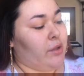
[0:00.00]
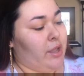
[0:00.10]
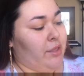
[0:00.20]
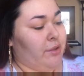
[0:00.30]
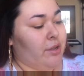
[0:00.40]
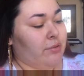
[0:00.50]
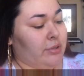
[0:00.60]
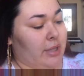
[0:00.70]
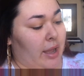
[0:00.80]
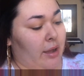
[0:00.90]
So I either
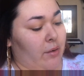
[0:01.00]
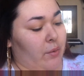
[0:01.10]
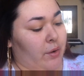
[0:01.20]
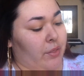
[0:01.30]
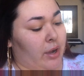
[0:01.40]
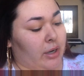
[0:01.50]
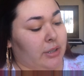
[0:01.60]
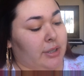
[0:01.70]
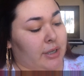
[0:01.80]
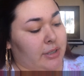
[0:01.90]
use that or the
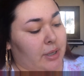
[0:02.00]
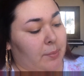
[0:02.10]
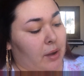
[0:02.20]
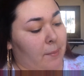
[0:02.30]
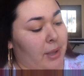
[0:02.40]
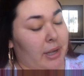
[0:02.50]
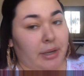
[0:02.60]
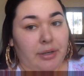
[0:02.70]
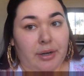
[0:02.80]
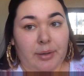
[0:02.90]
Anastasia pomade
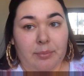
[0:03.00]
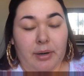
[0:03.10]
in dark